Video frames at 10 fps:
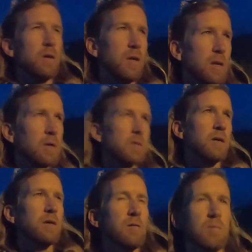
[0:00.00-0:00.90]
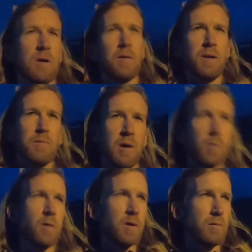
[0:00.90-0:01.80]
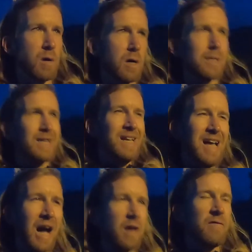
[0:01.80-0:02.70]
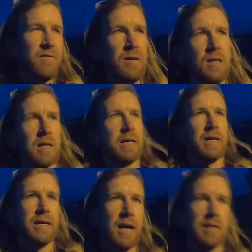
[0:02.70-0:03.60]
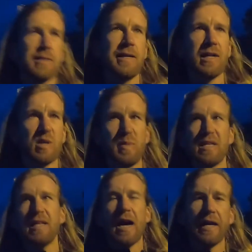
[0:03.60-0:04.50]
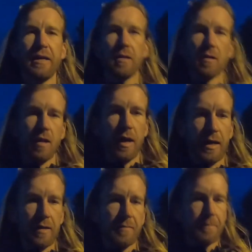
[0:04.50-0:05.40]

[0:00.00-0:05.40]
And I'll tell you what I mean by what went wrong. I feel like I got to that spectacular light